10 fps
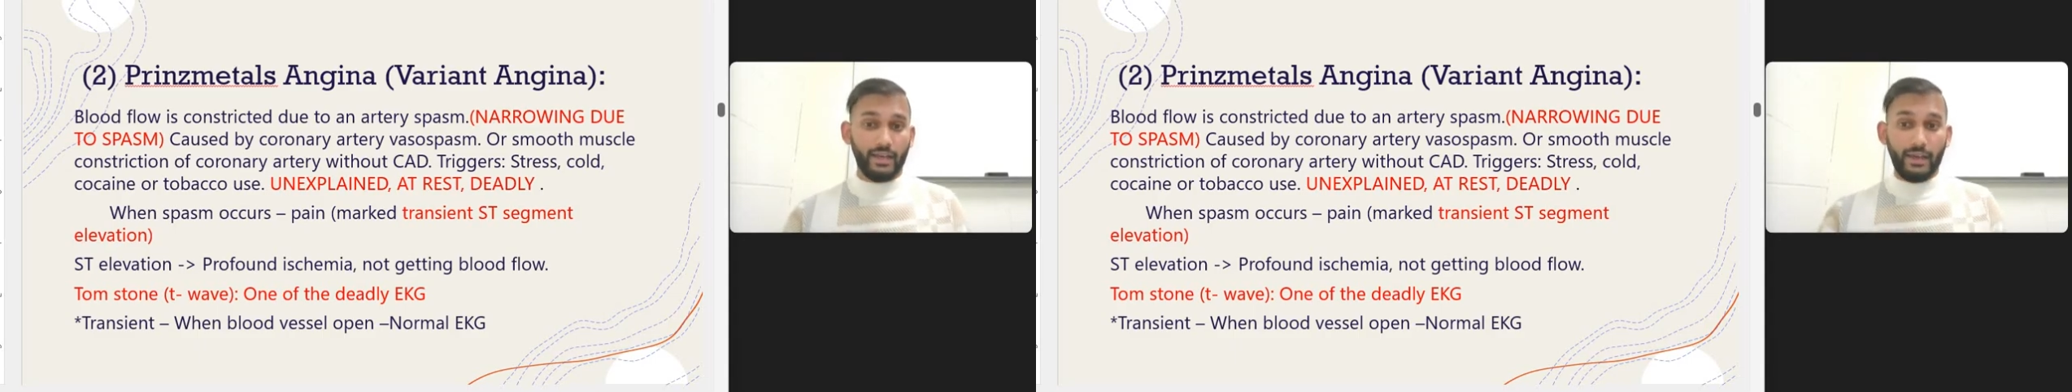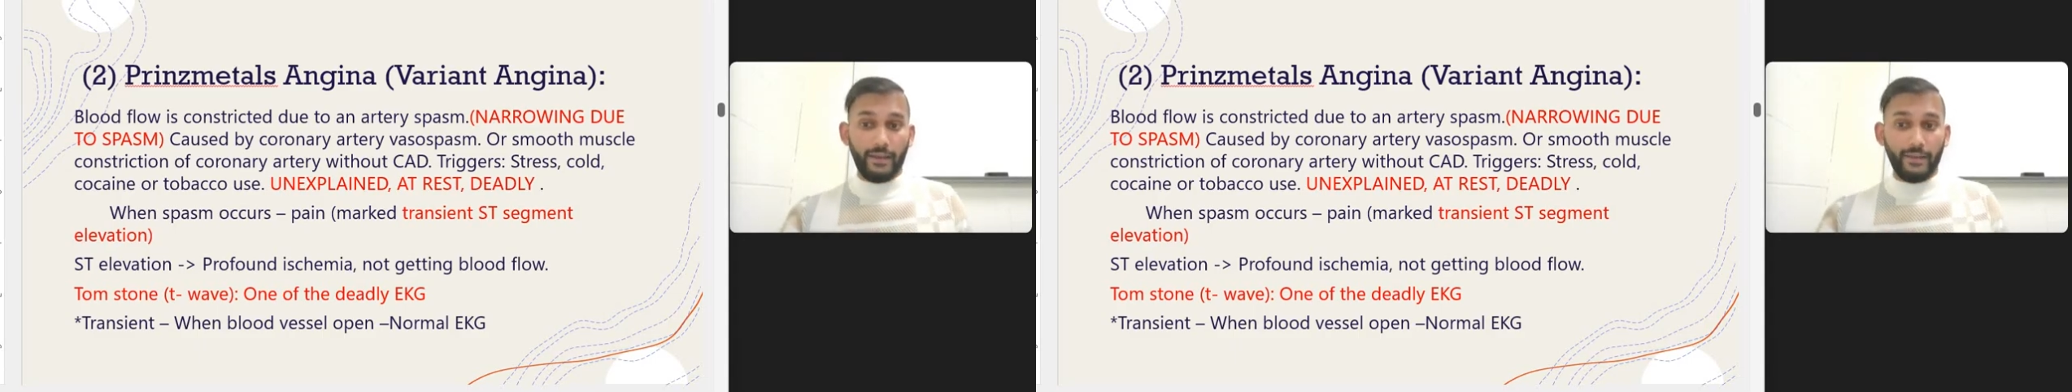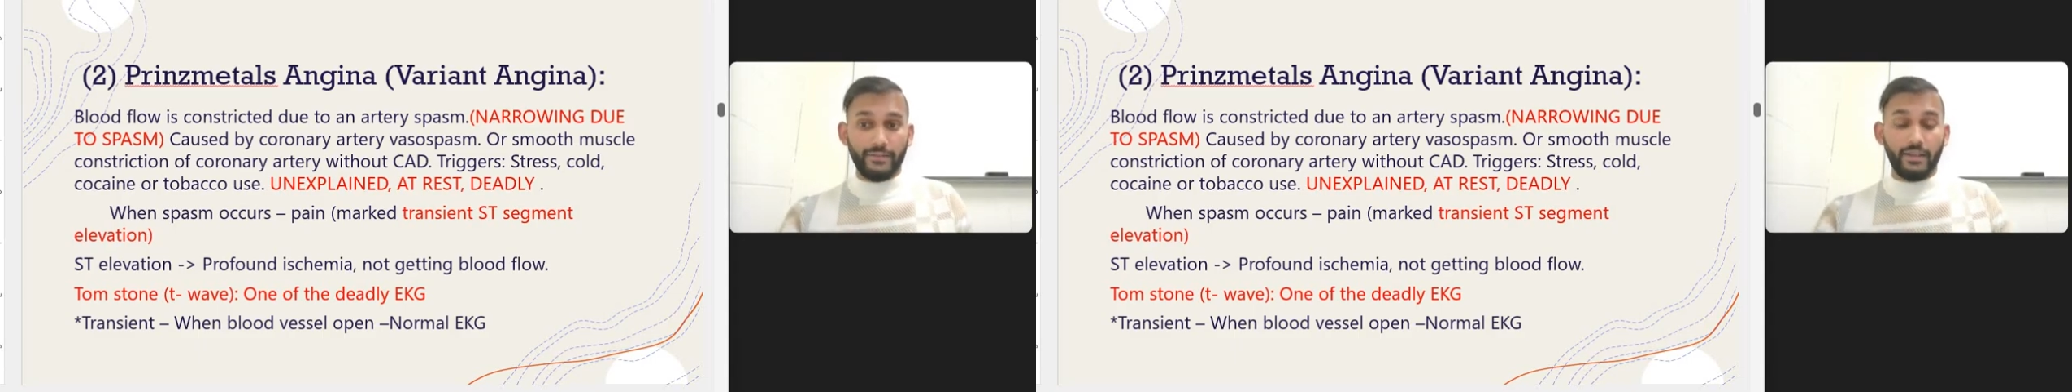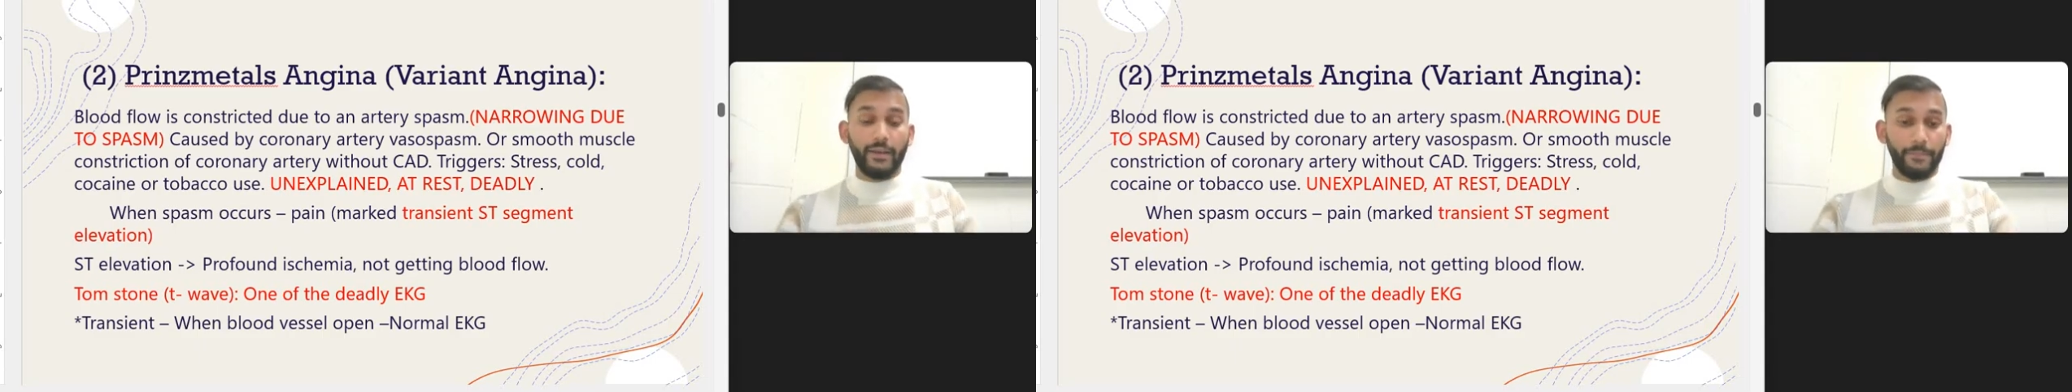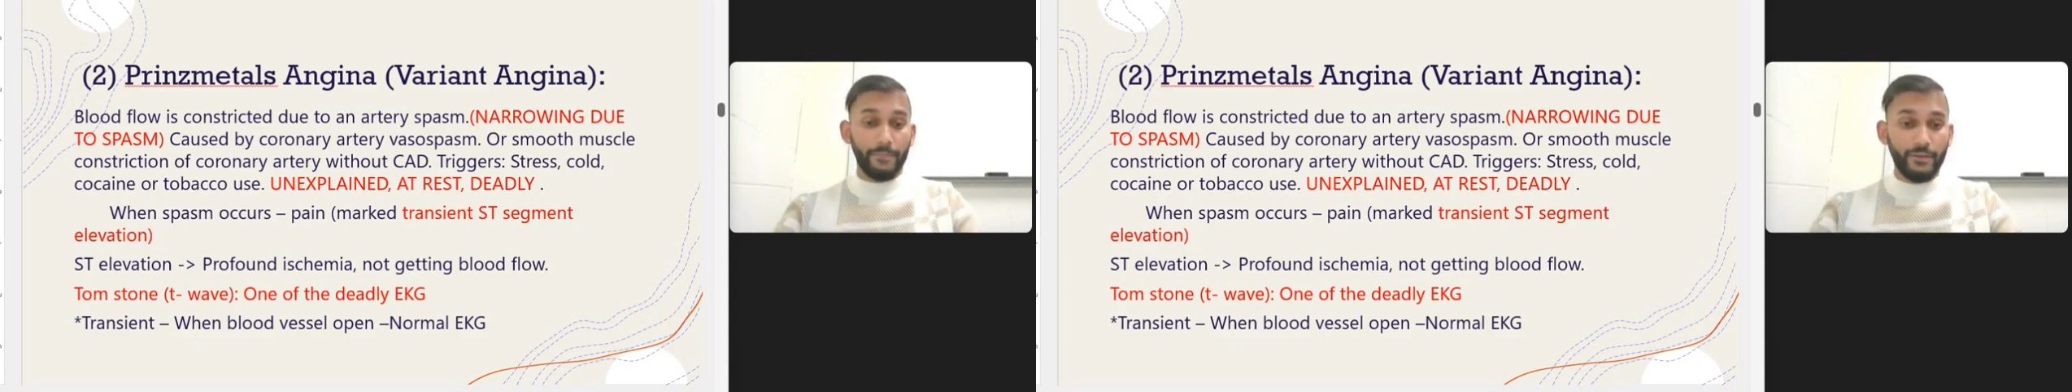is
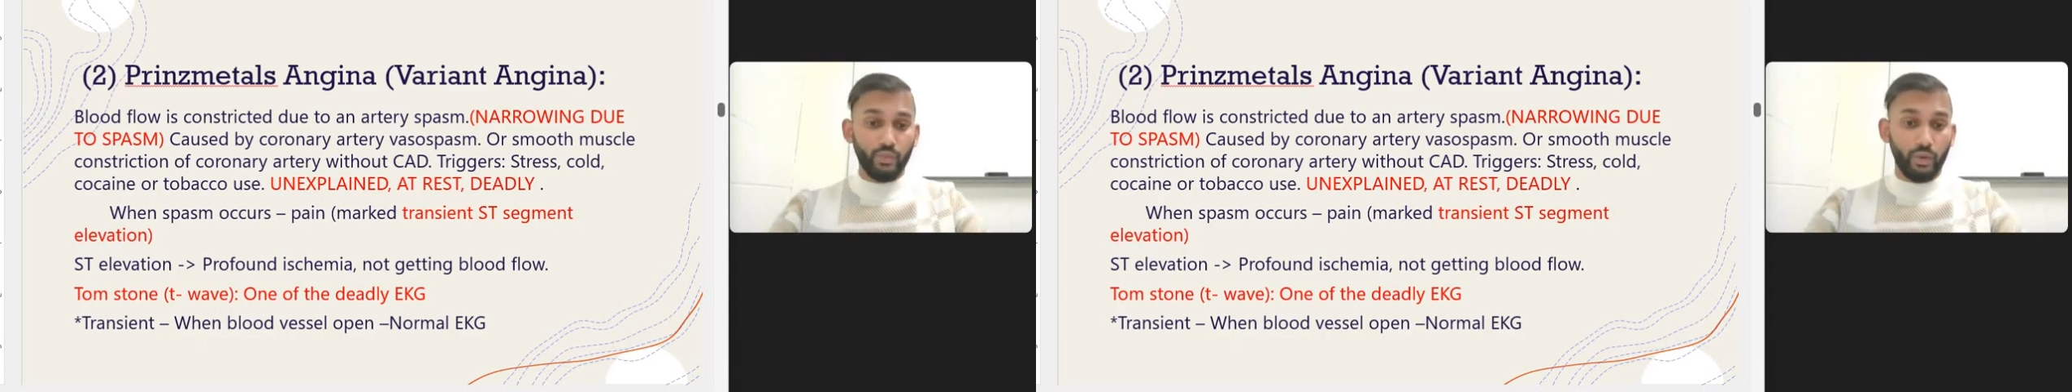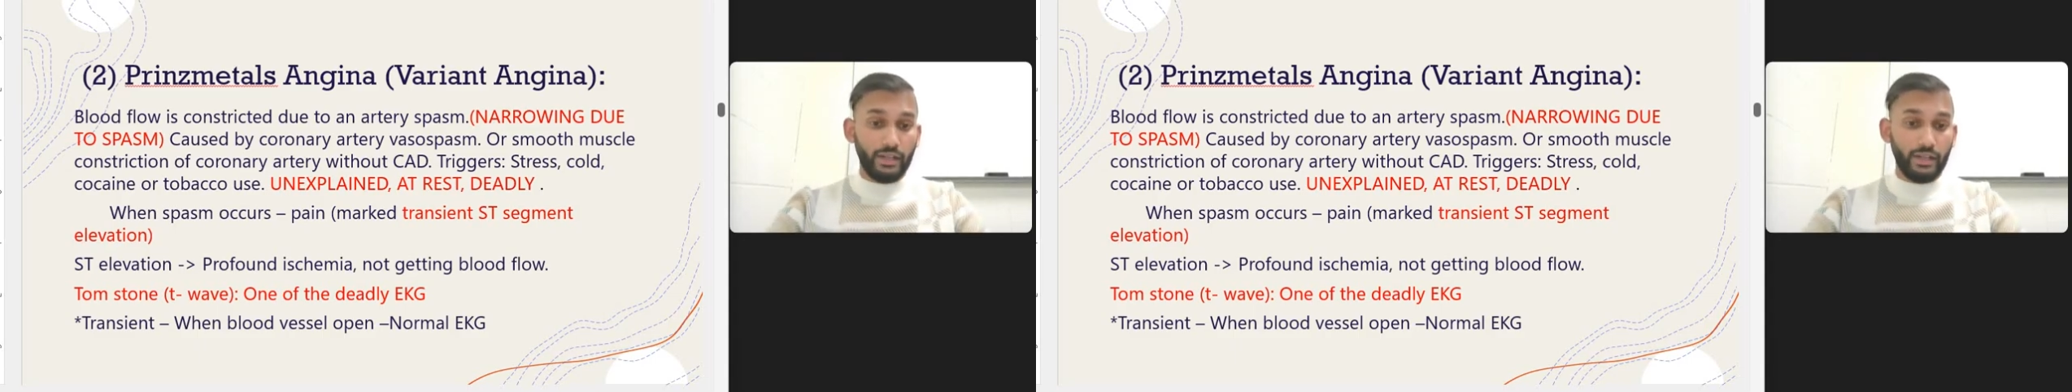in this one,